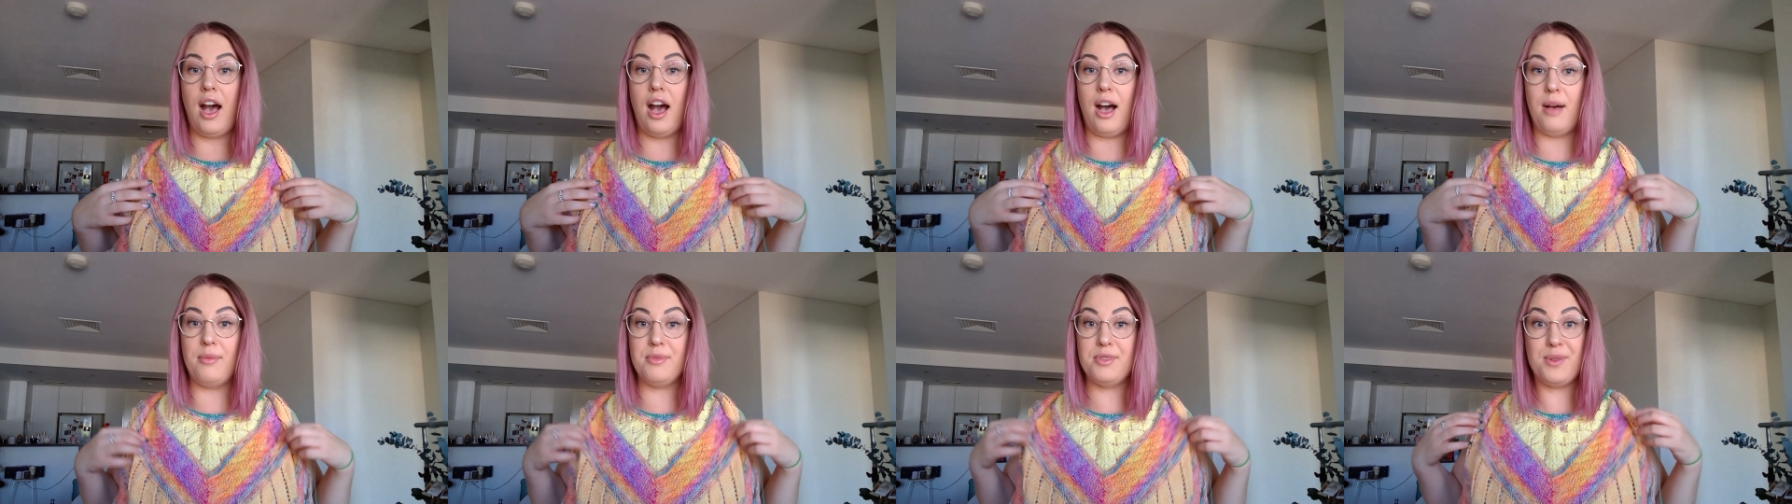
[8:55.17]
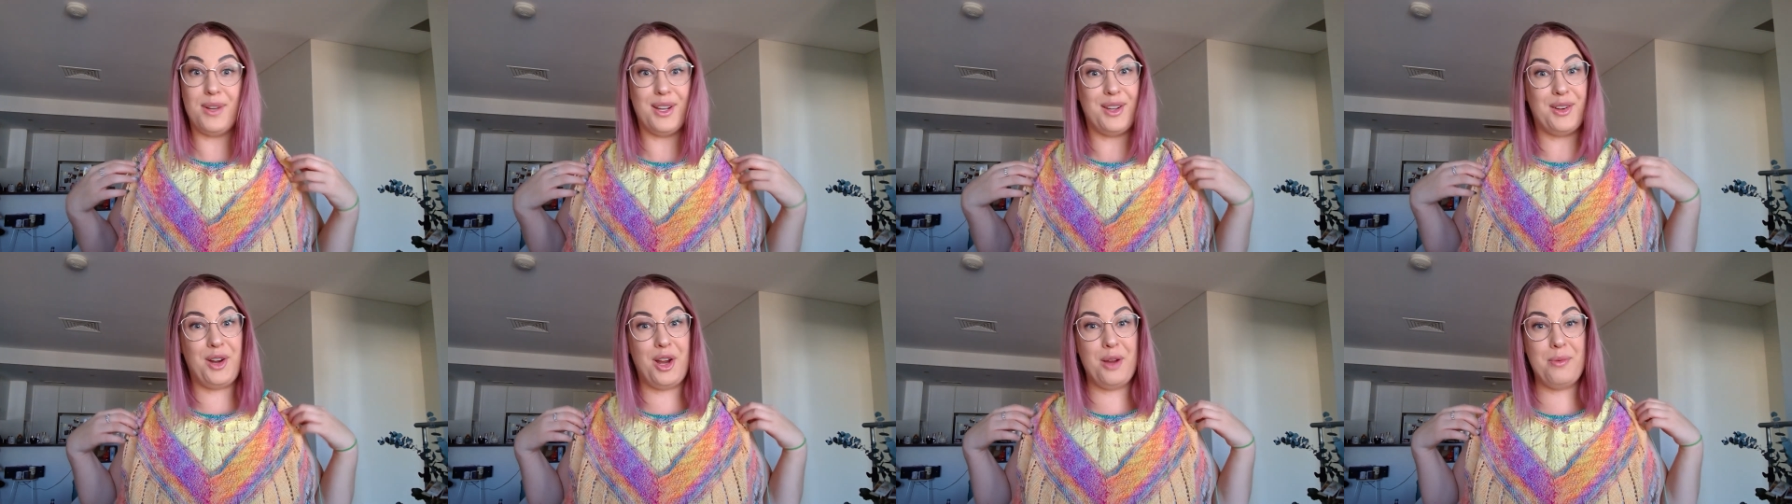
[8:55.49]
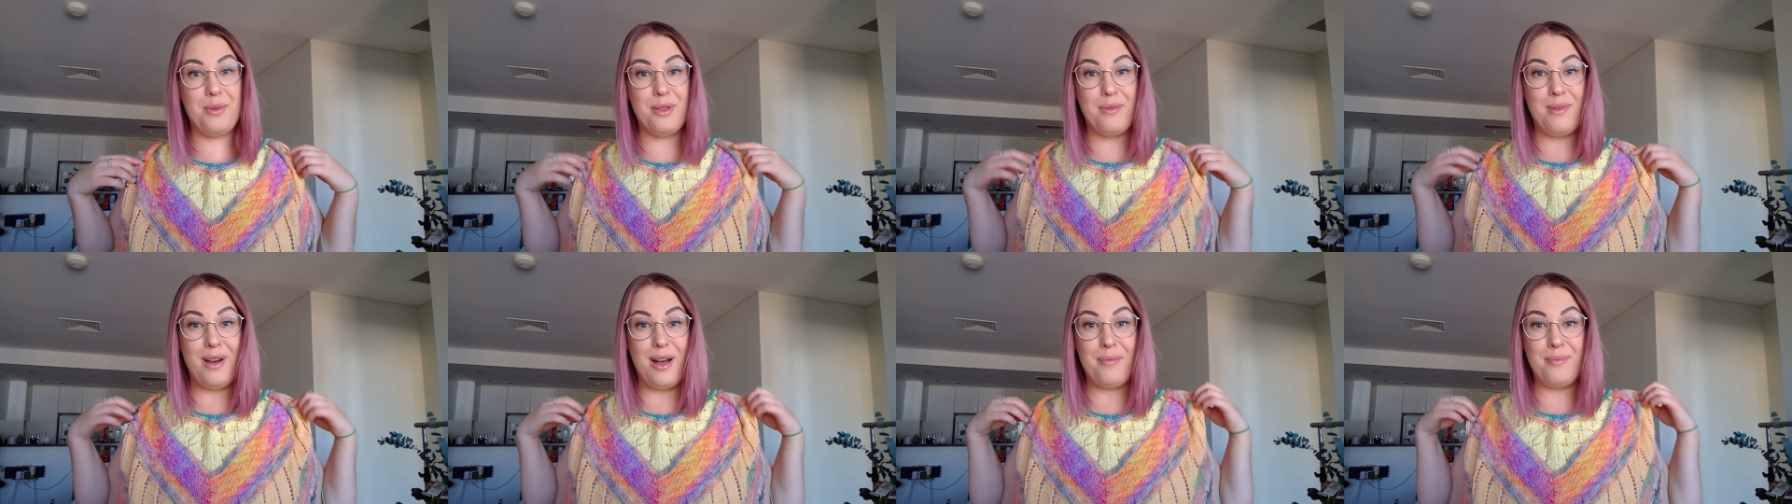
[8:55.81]
so I can
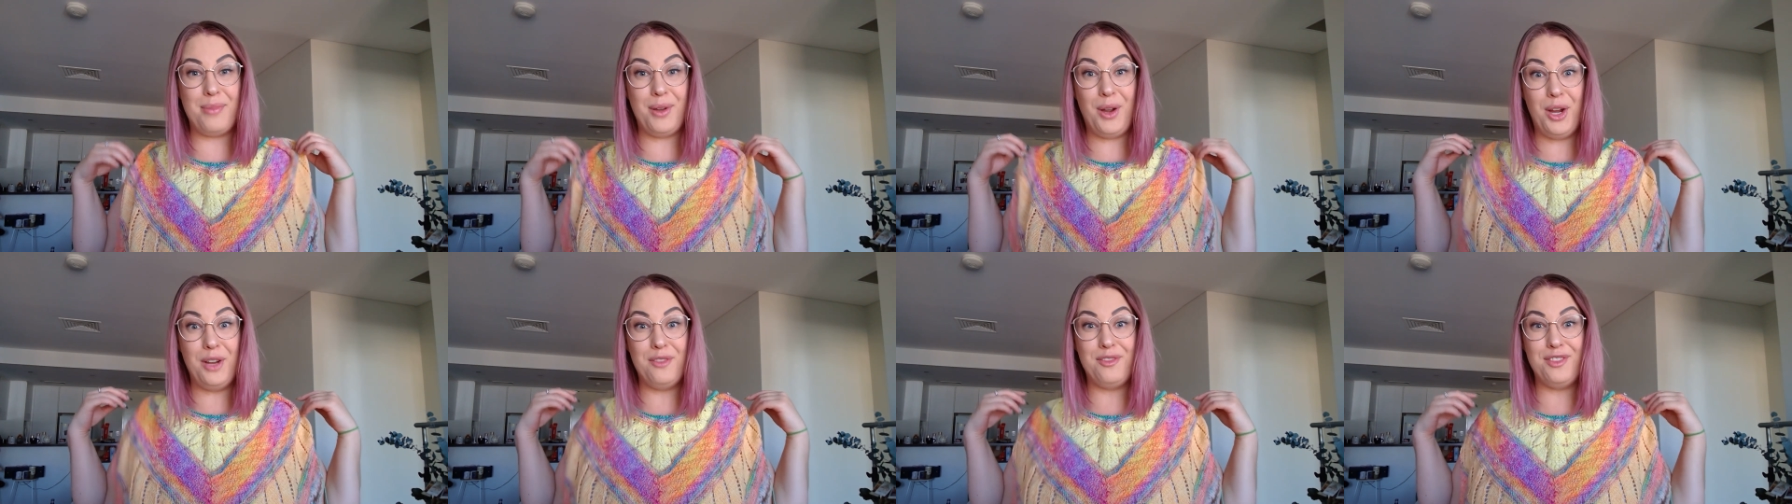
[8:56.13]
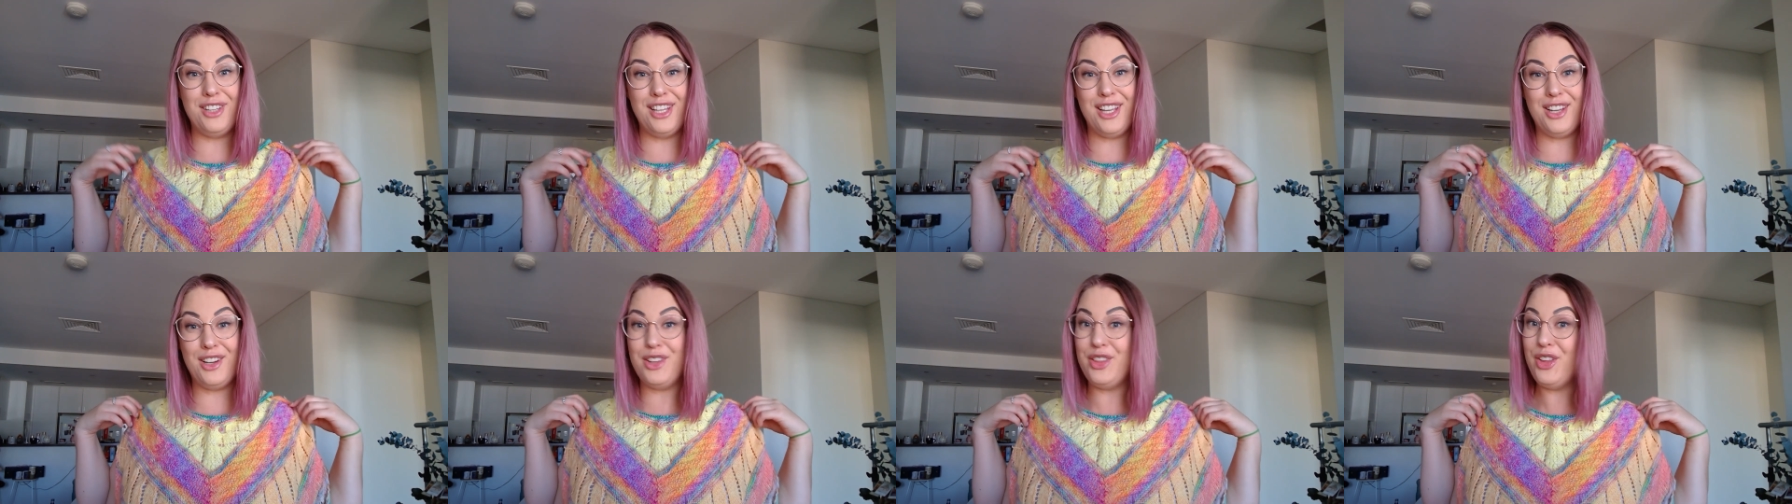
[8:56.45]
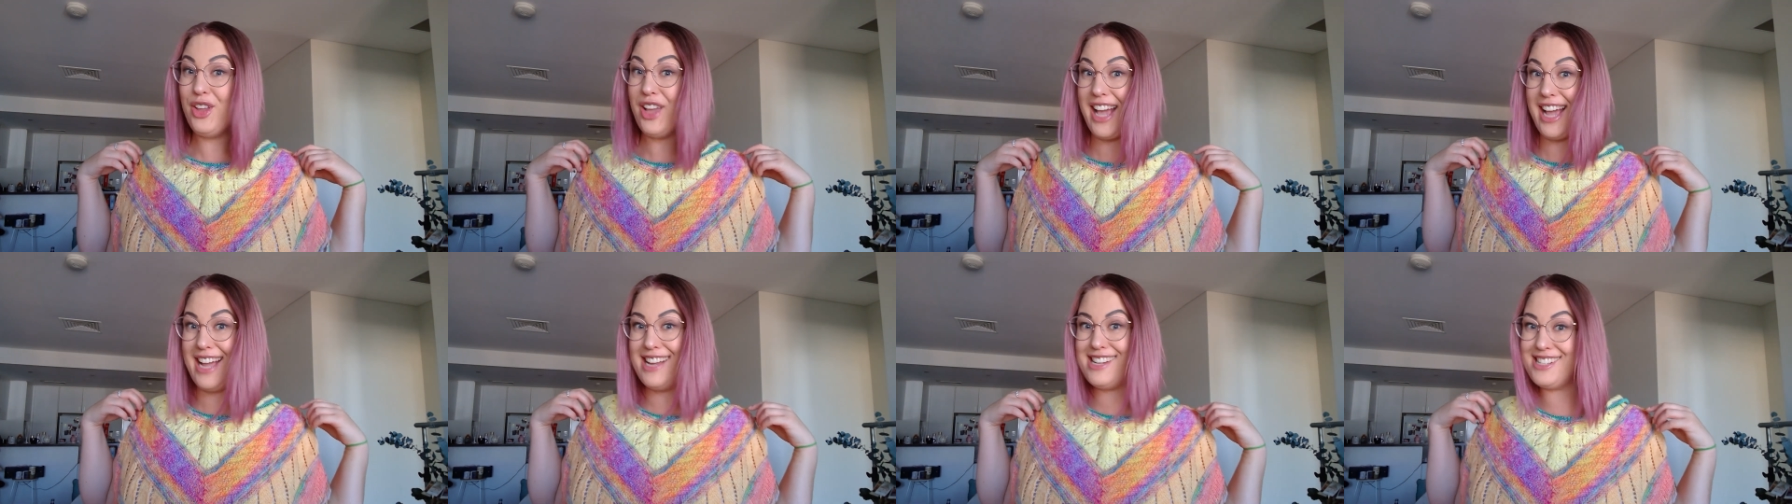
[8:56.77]
open them up, hopefully,
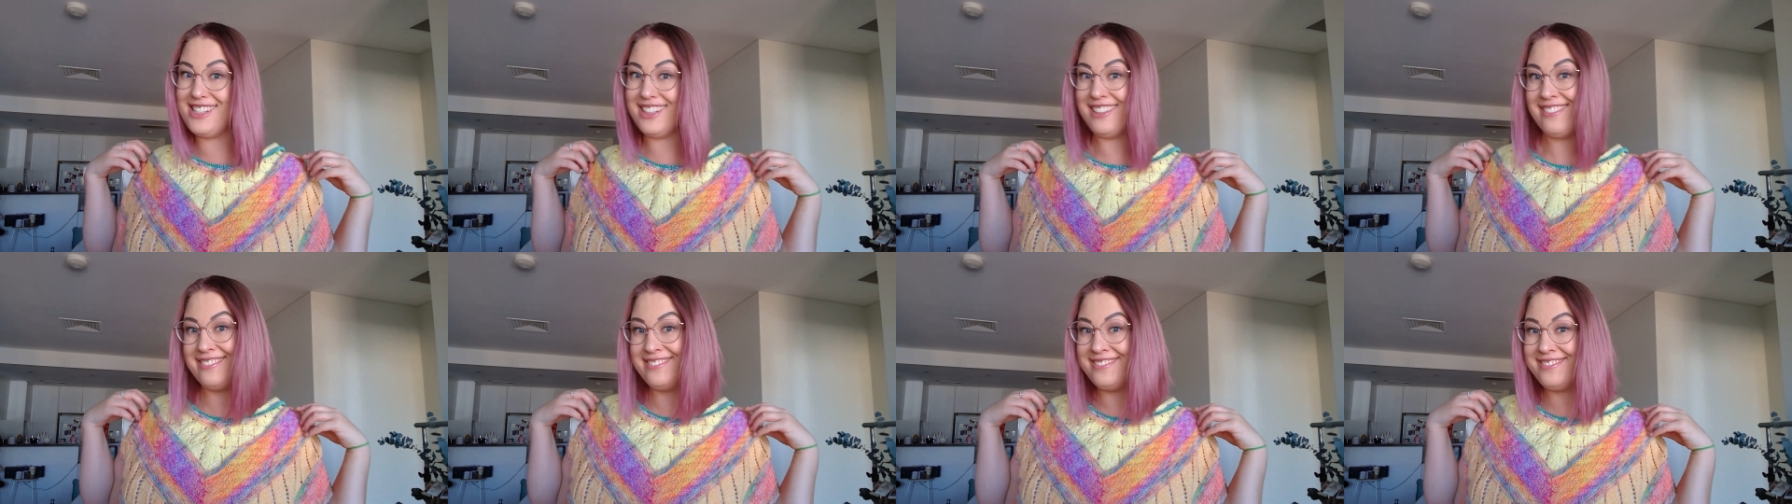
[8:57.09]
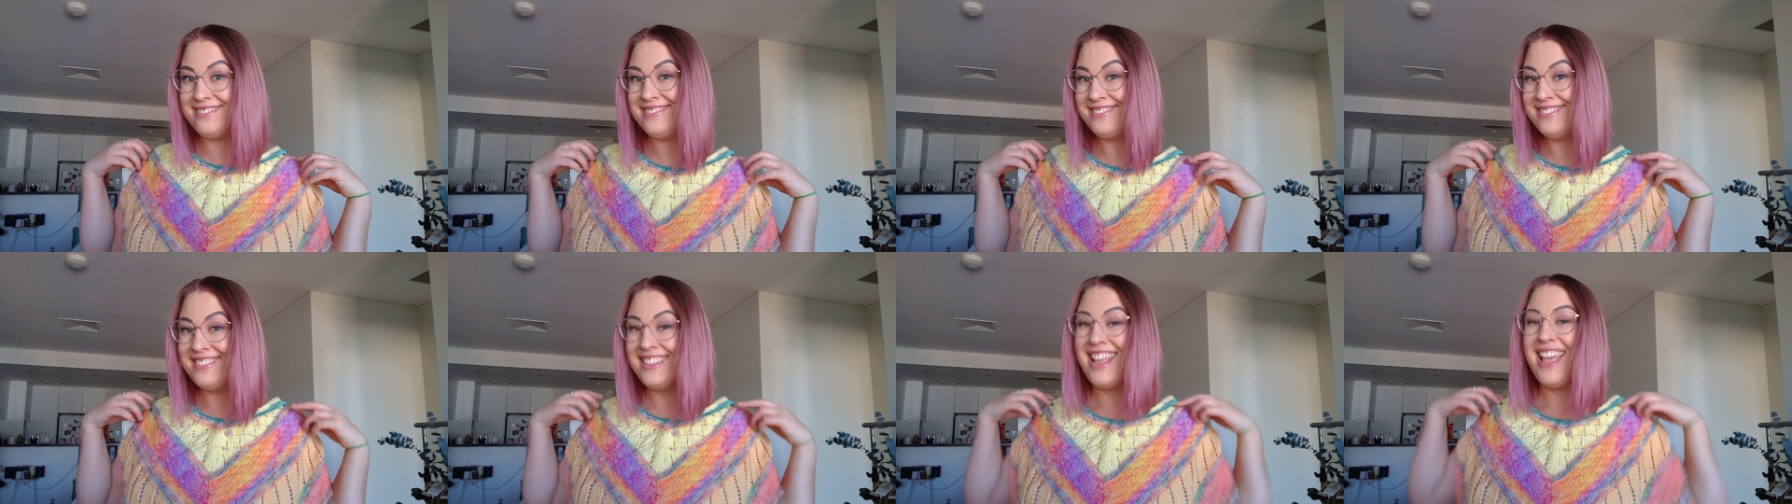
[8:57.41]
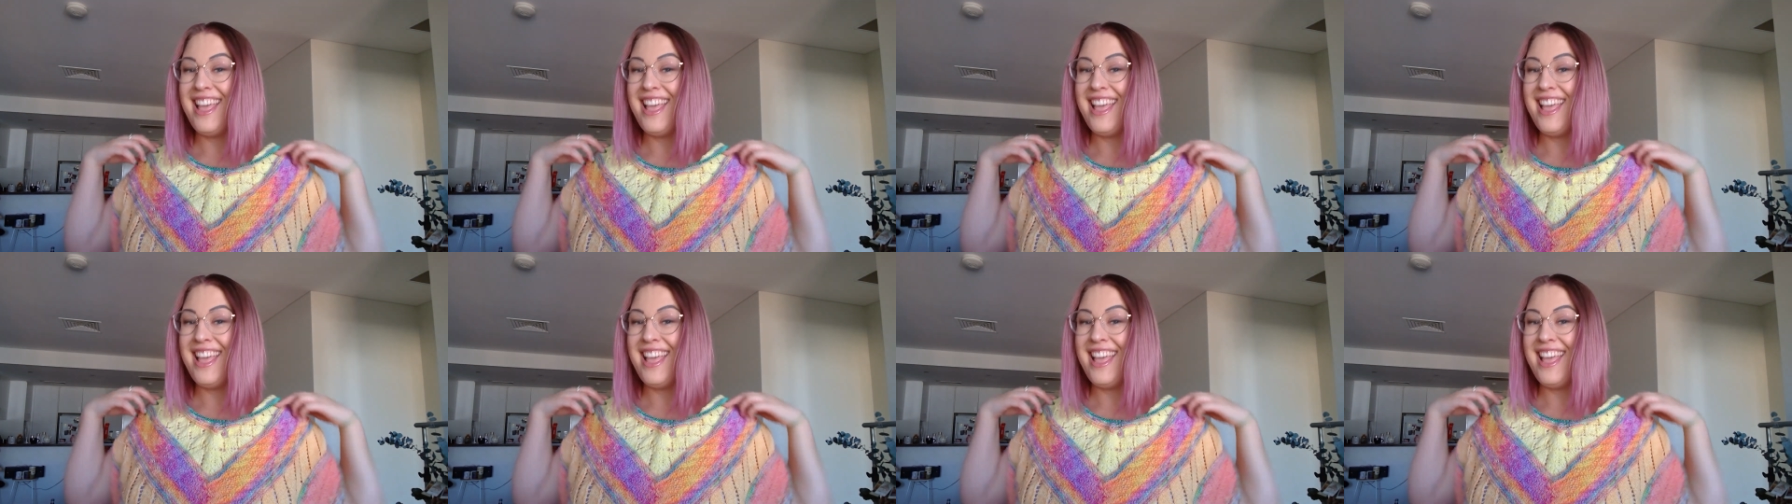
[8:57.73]
on location.